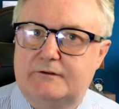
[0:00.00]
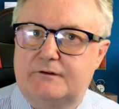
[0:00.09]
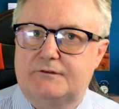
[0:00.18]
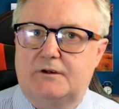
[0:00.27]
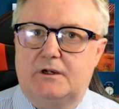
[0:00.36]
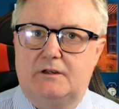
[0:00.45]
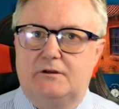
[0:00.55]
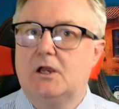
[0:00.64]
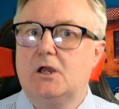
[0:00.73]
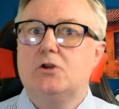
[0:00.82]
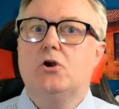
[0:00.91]
society.
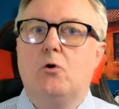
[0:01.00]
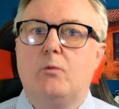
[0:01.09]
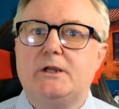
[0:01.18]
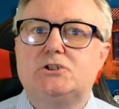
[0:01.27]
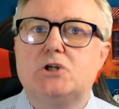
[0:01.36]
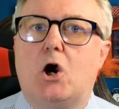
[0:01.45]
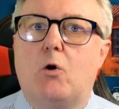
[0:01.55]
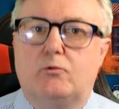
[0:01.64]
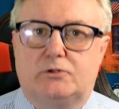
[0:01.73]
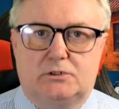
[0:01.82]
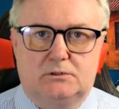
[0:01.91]
No, we
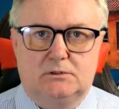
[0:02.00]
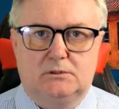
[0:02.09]
don't.